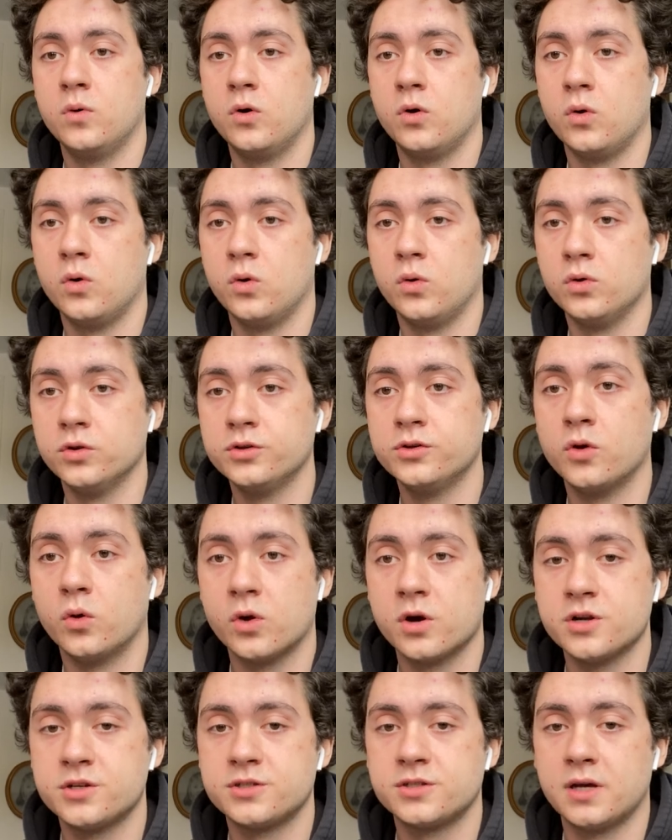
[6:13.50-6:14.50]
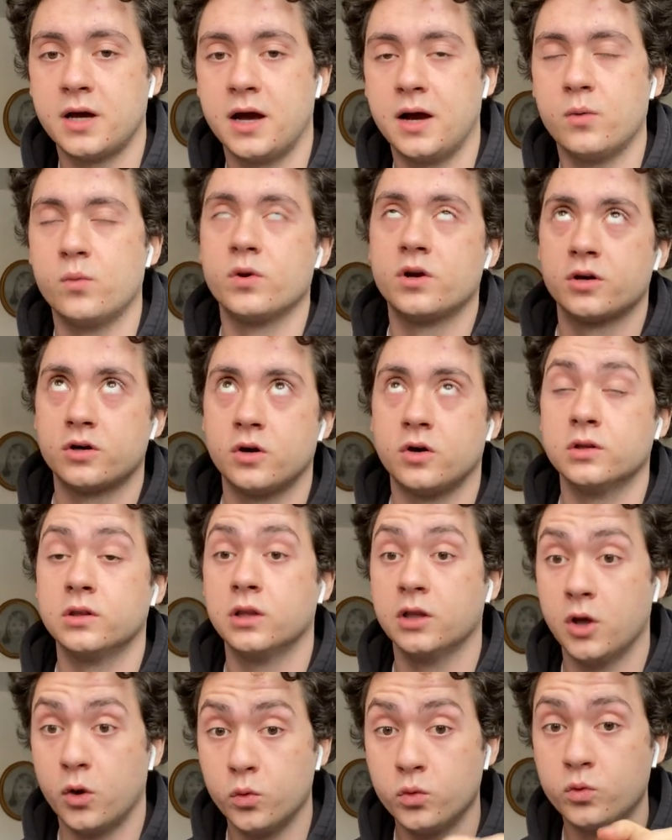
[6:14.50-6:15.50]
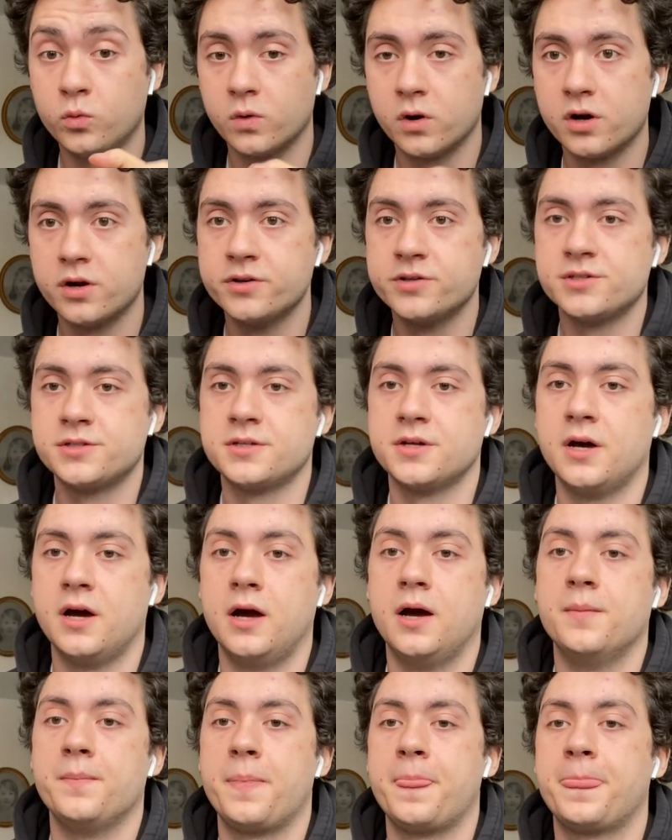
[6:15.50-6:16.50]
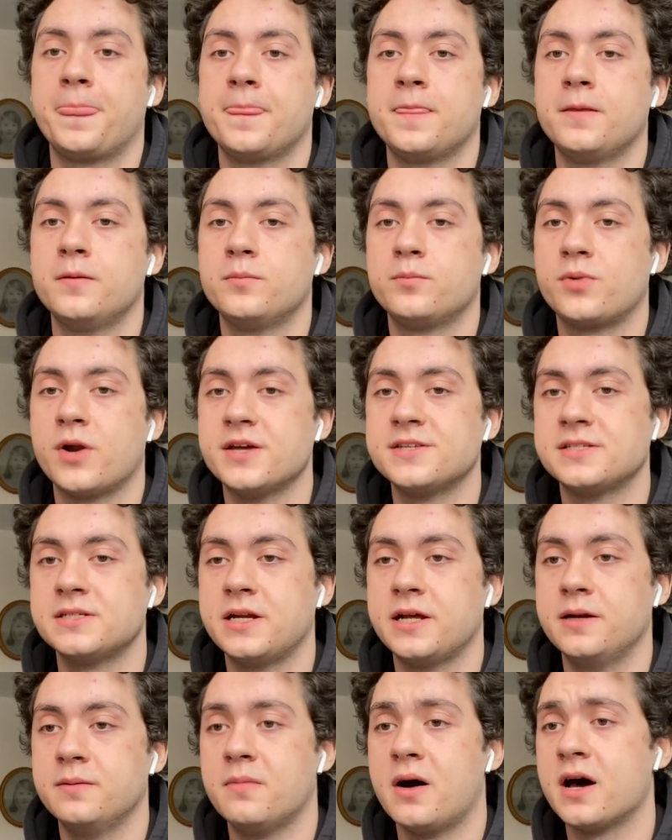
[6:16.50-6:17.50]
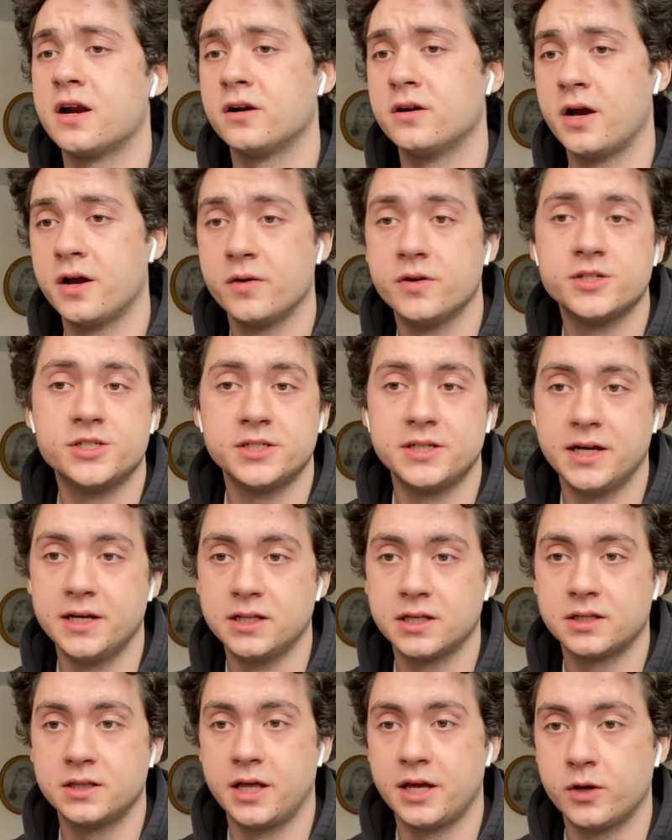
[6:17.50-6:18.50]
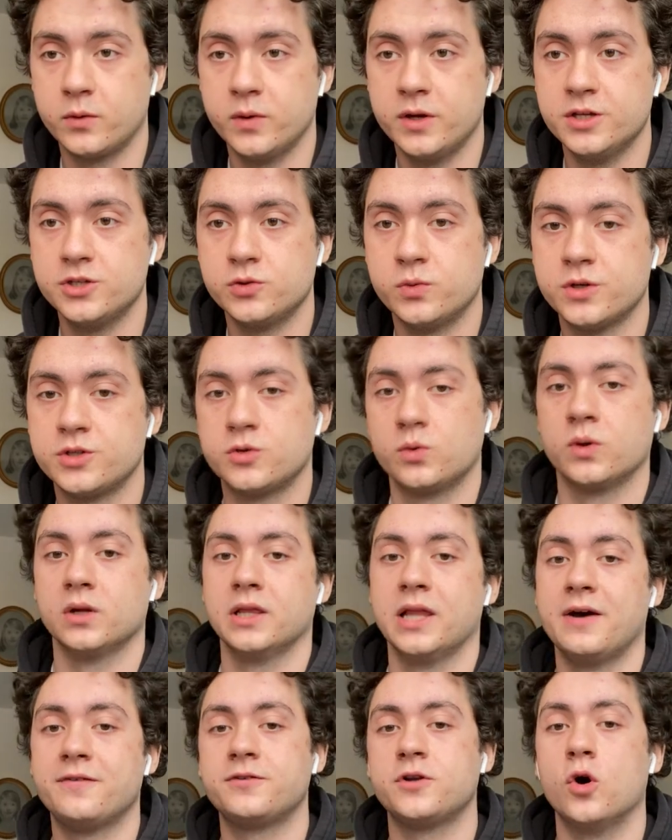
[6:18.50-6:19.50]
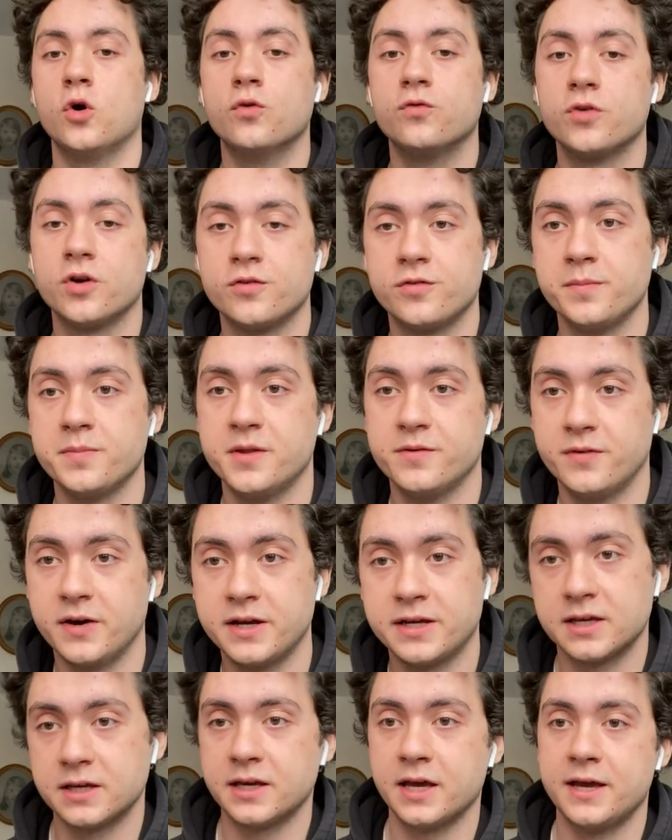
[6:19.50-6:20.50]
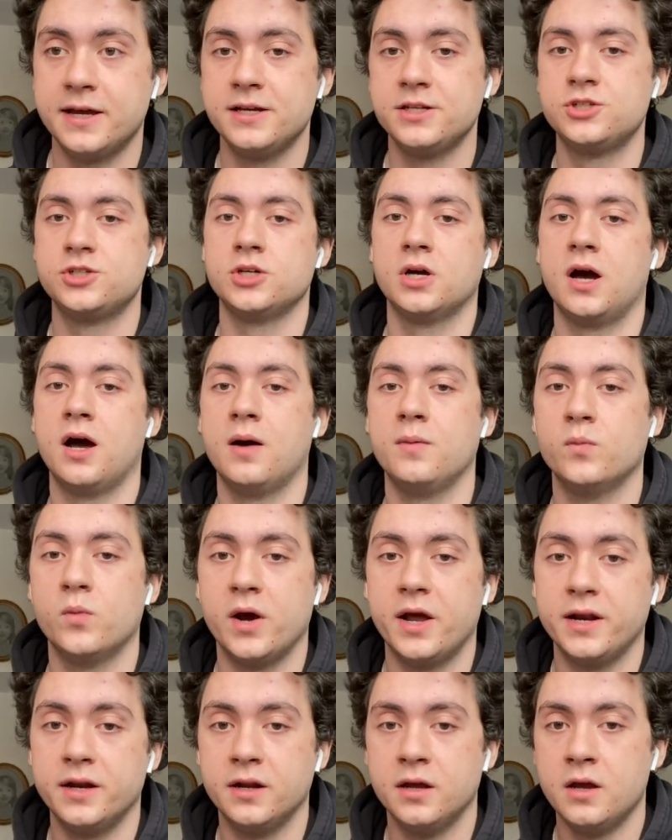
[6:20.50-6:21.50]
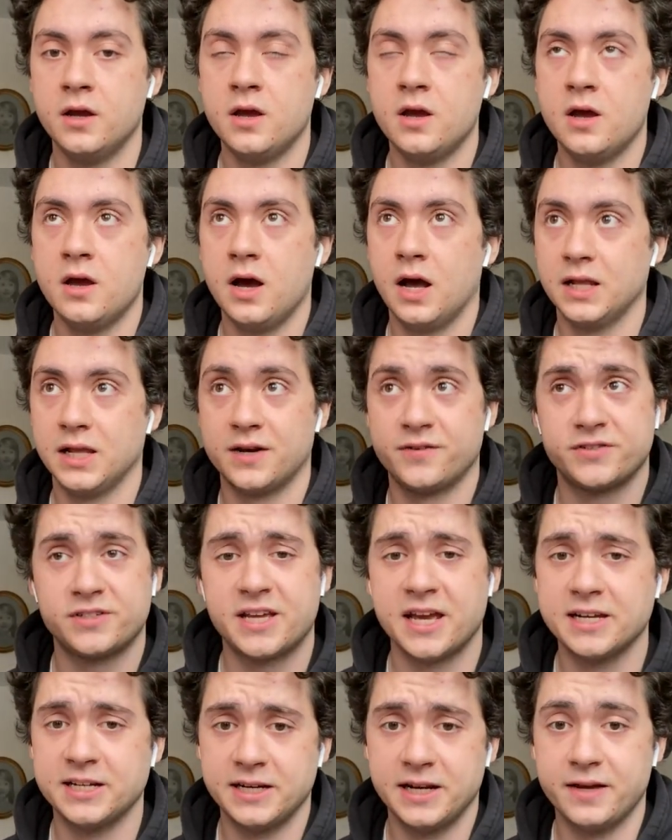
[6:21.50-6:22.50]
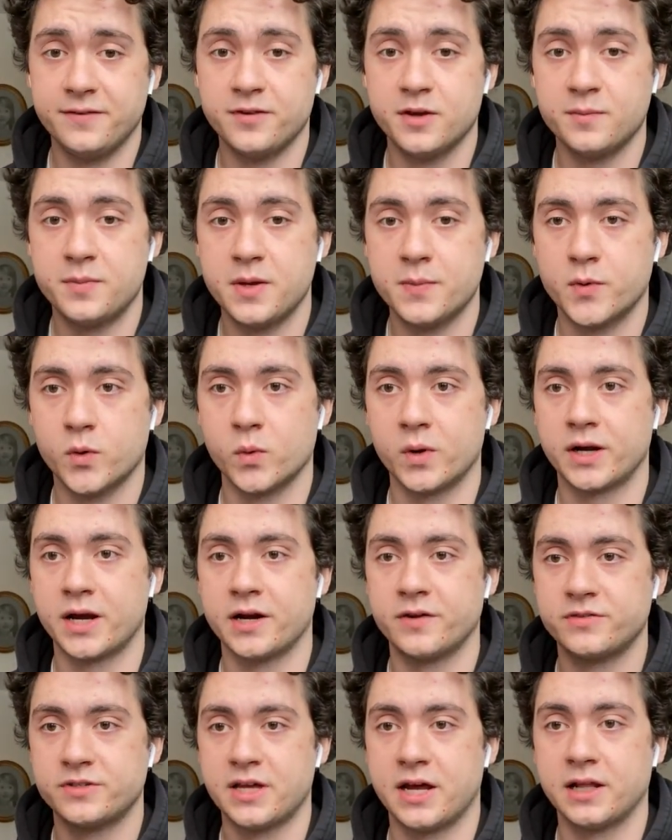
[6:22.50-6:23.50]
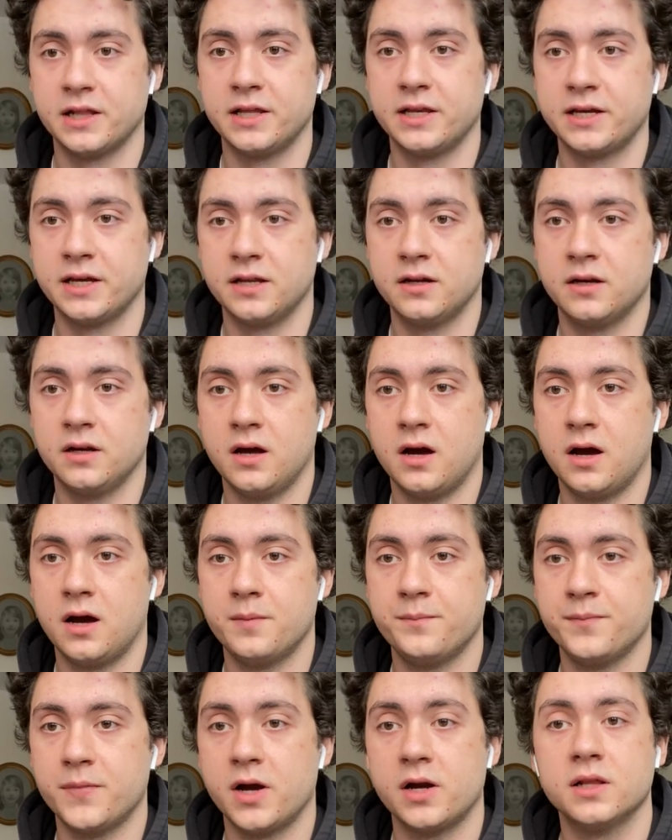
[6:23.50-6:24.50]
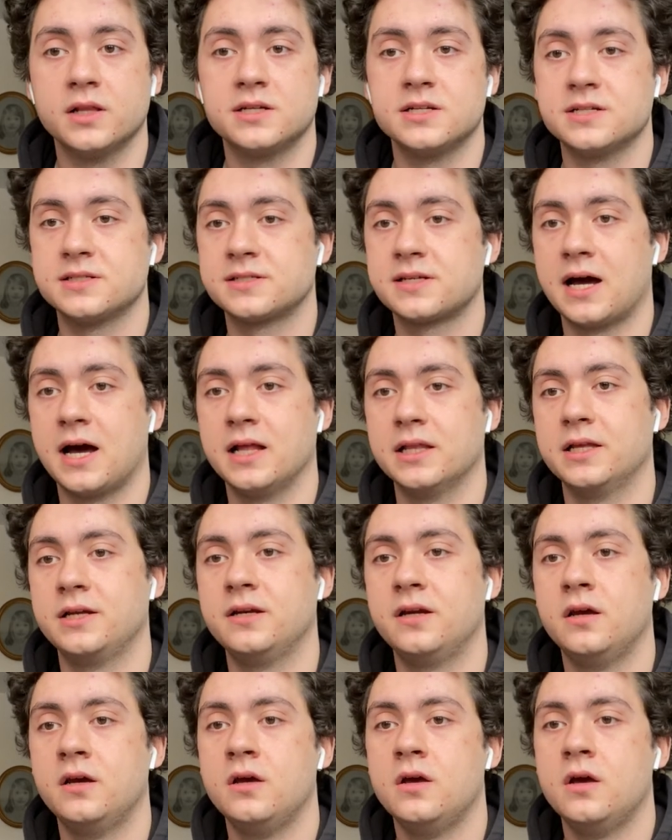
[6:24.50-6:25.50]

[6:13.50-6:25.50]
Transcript: Old Norse, what are called loan words, present in modern Irish and Gaelic language, which were left over from the Viking Age, when a lot of Scandinavian people were kind of settling in Ireland and Scotland.